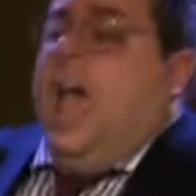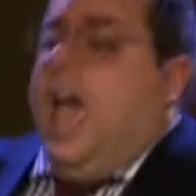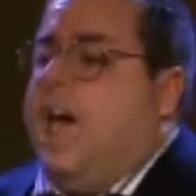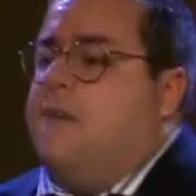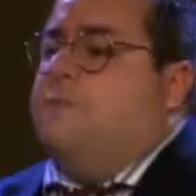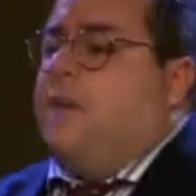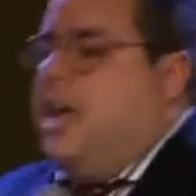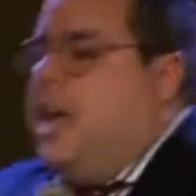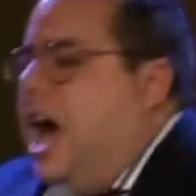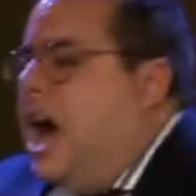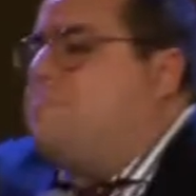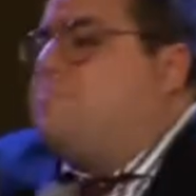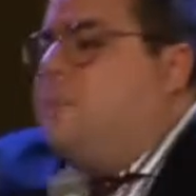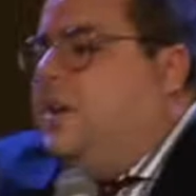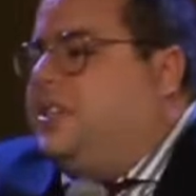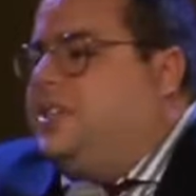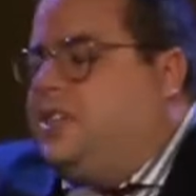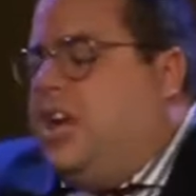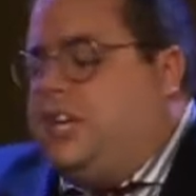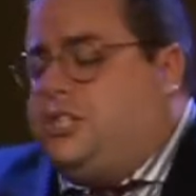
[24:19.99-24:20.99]
and the
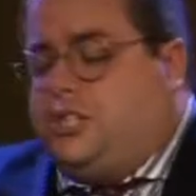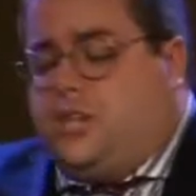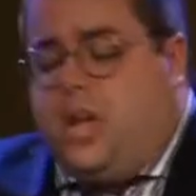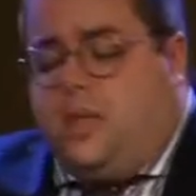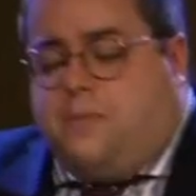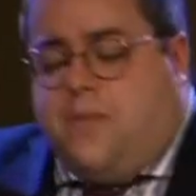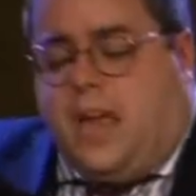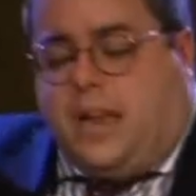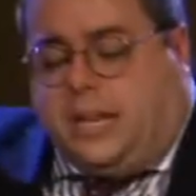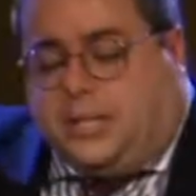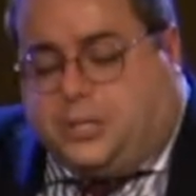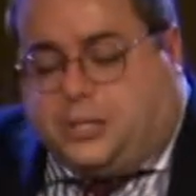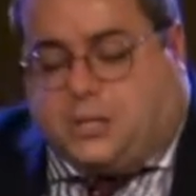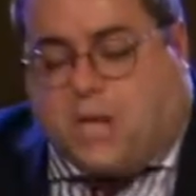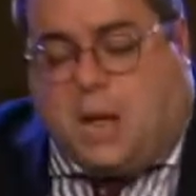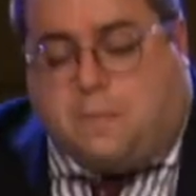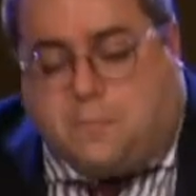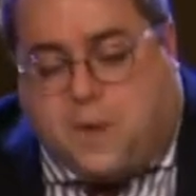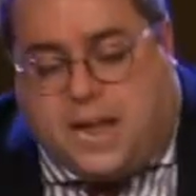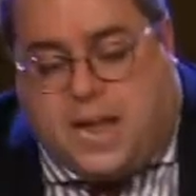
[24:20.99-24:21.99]
opposition that is
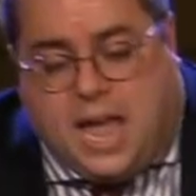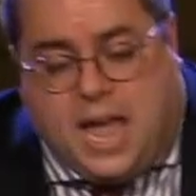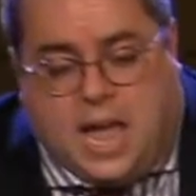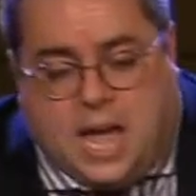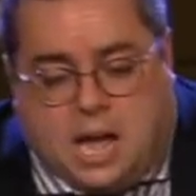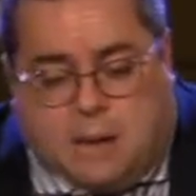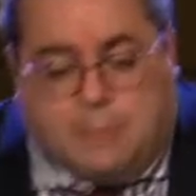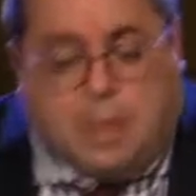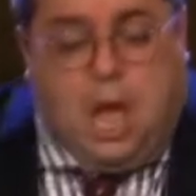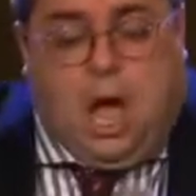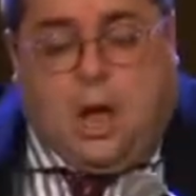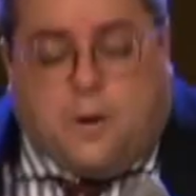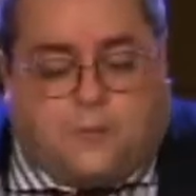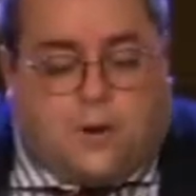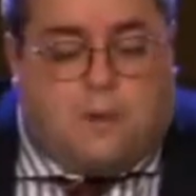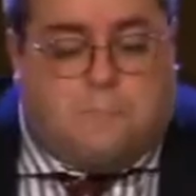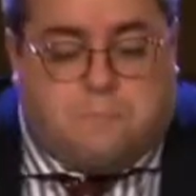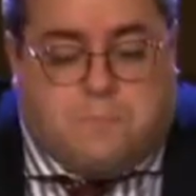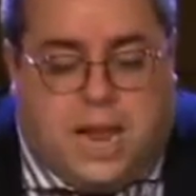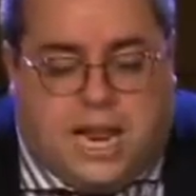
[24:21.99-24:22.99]
stopping him
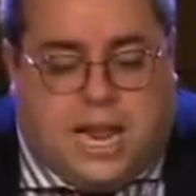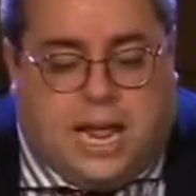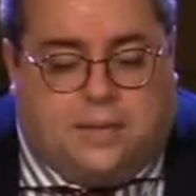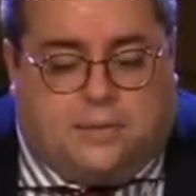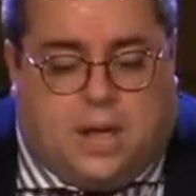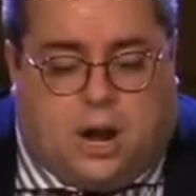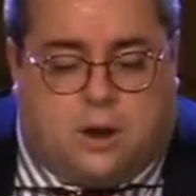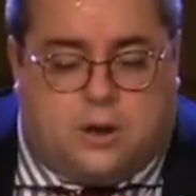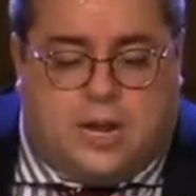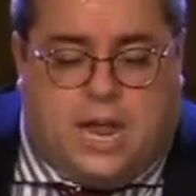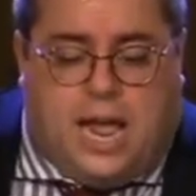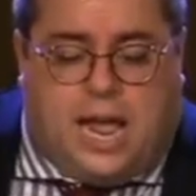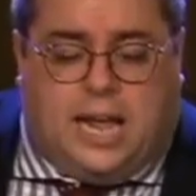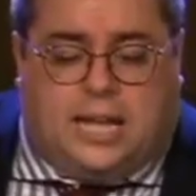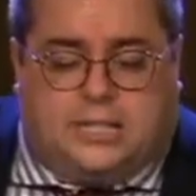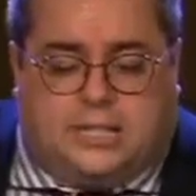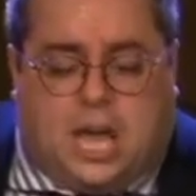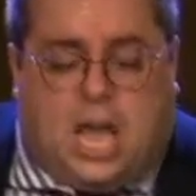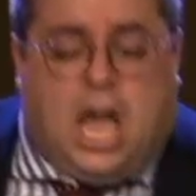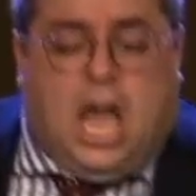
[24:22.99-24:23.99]
from meeting their
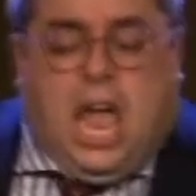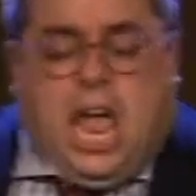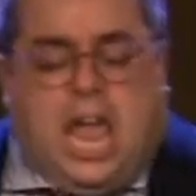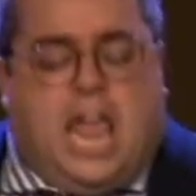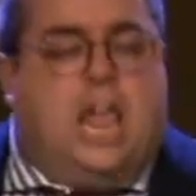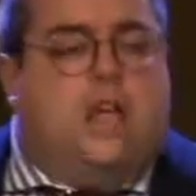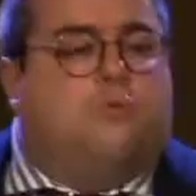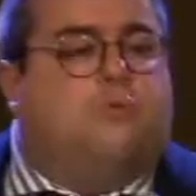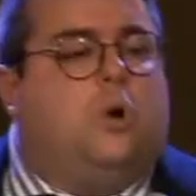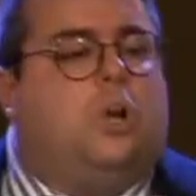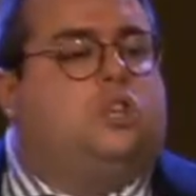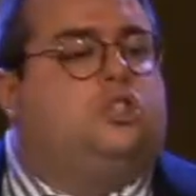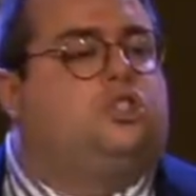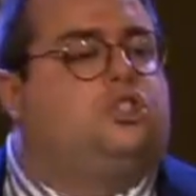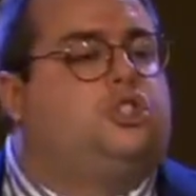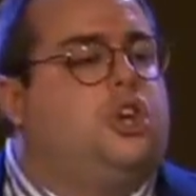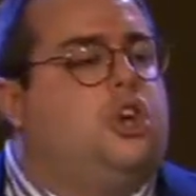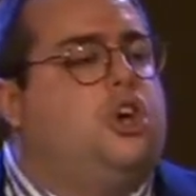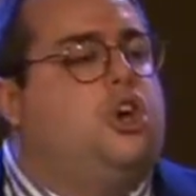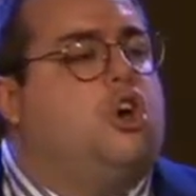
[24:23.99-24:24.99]
needs, he will
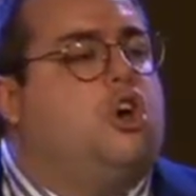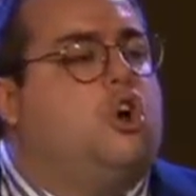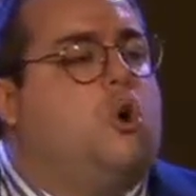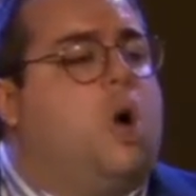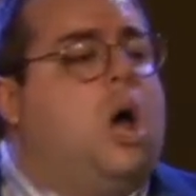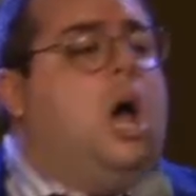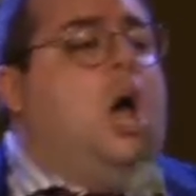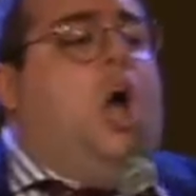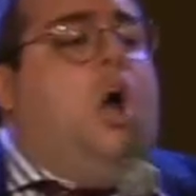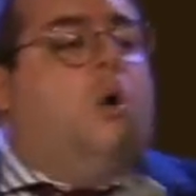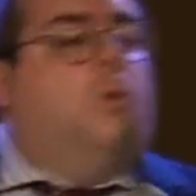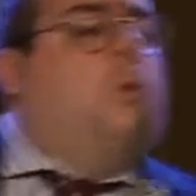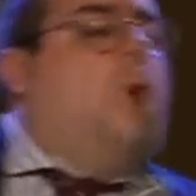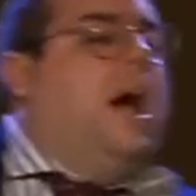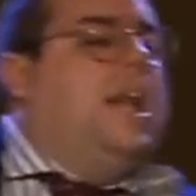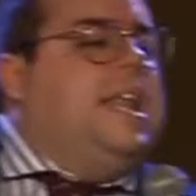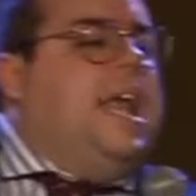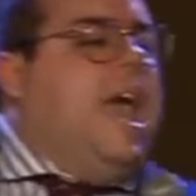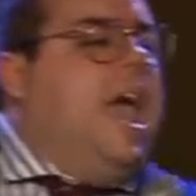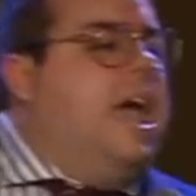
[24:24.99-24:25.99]
do
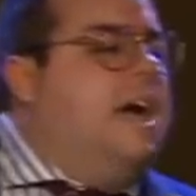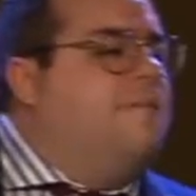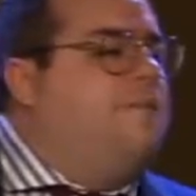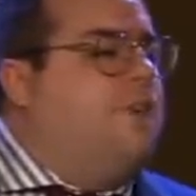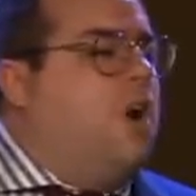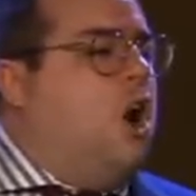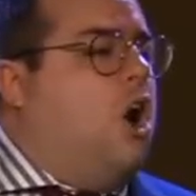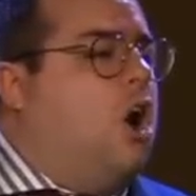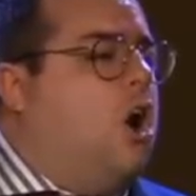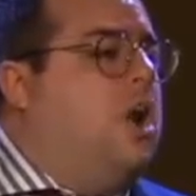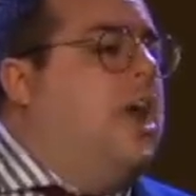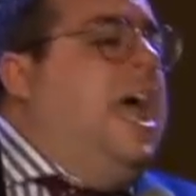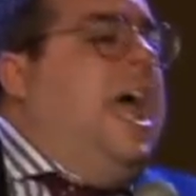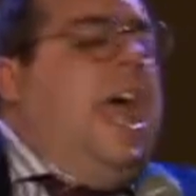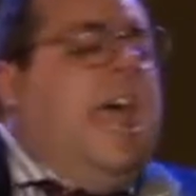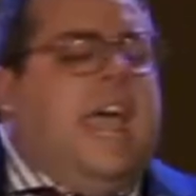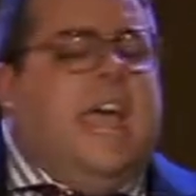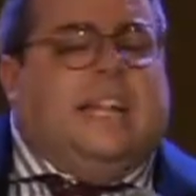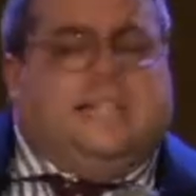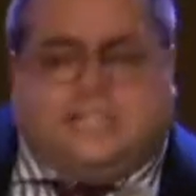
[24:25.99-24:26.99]
whatever
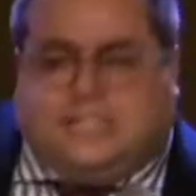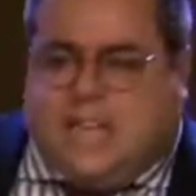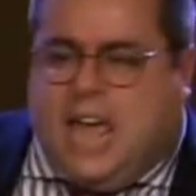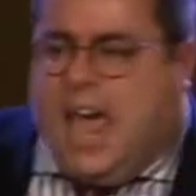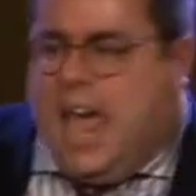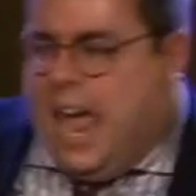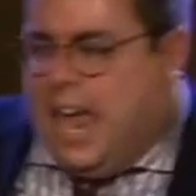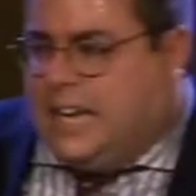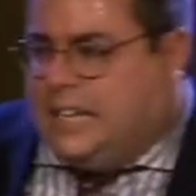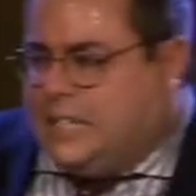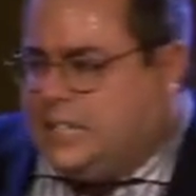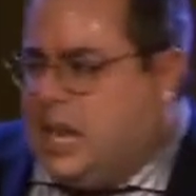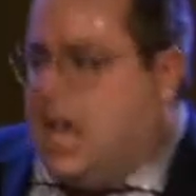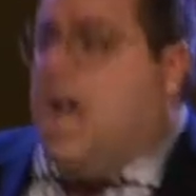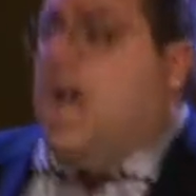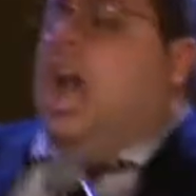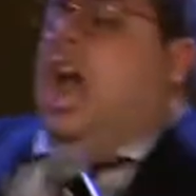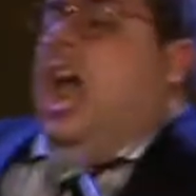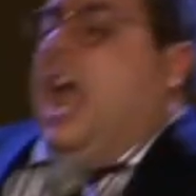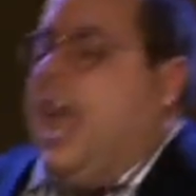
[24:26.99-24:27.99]
it takes.
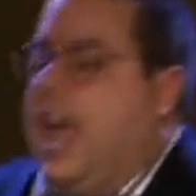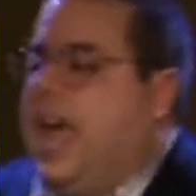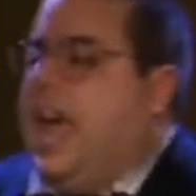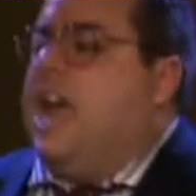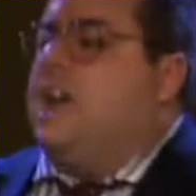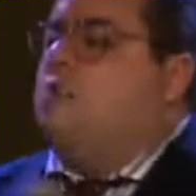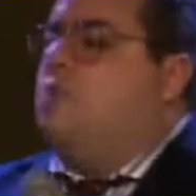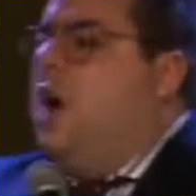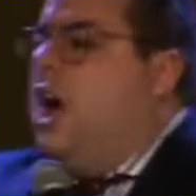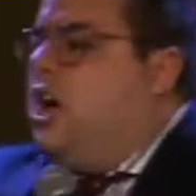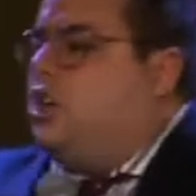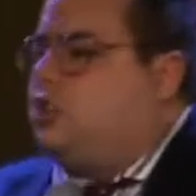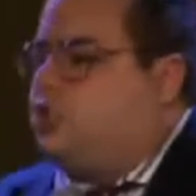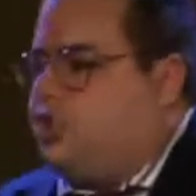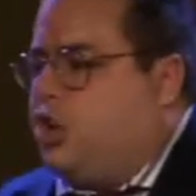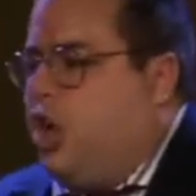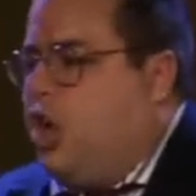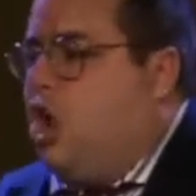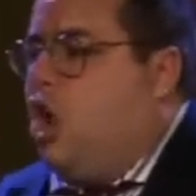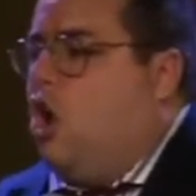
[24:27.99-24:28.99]
He will
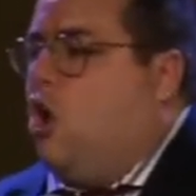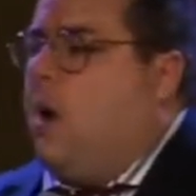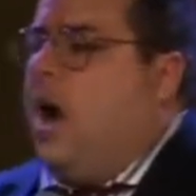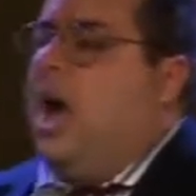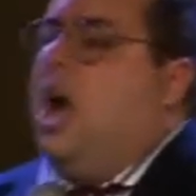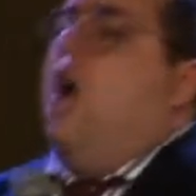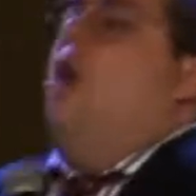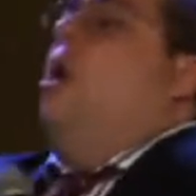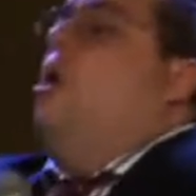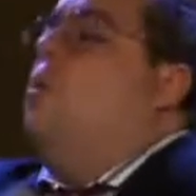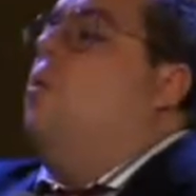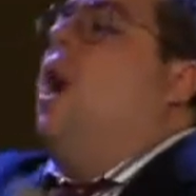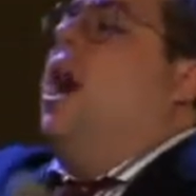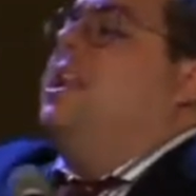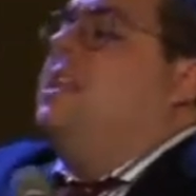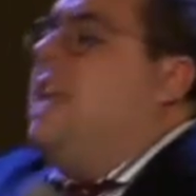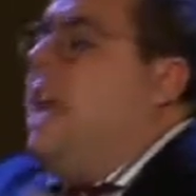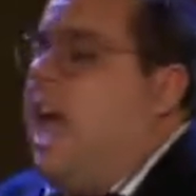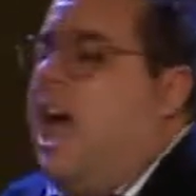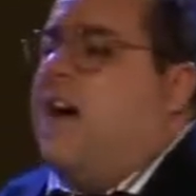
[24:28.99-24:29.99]
do
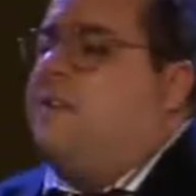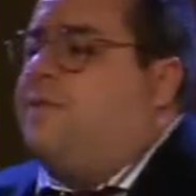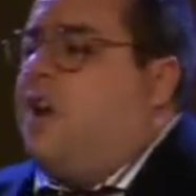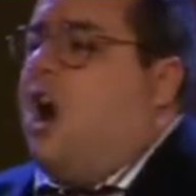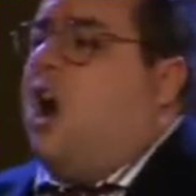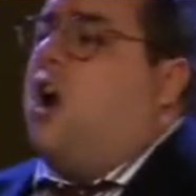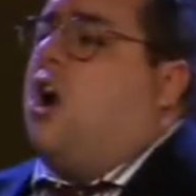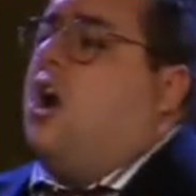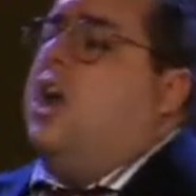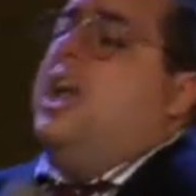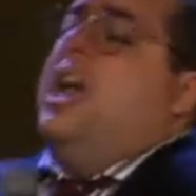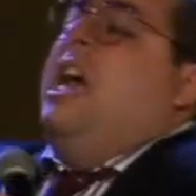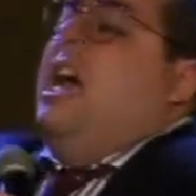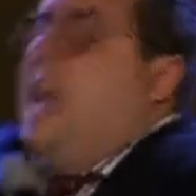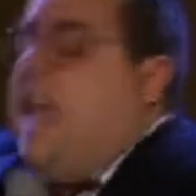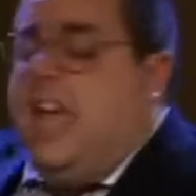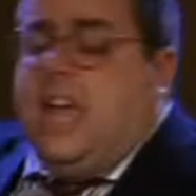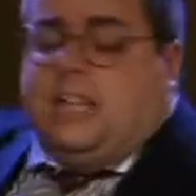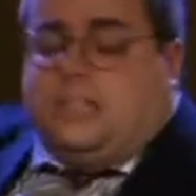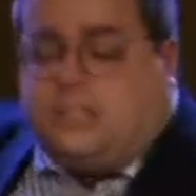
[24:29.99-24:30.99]
whatever
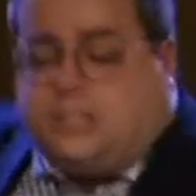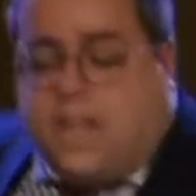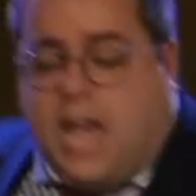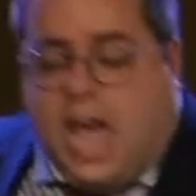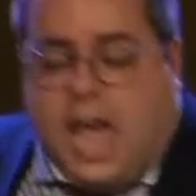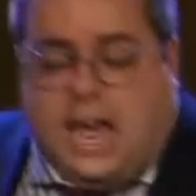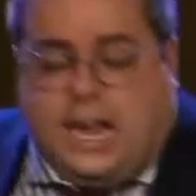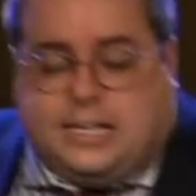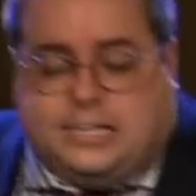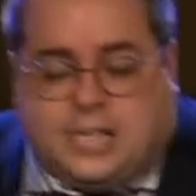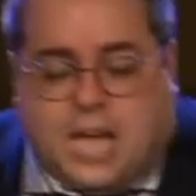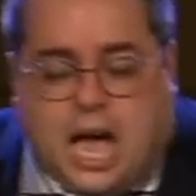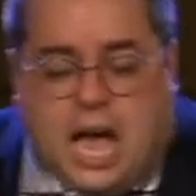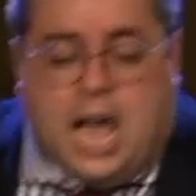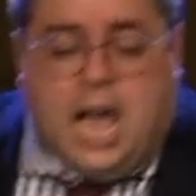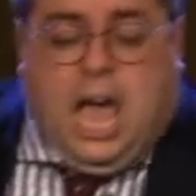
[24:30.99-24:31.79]
it takes.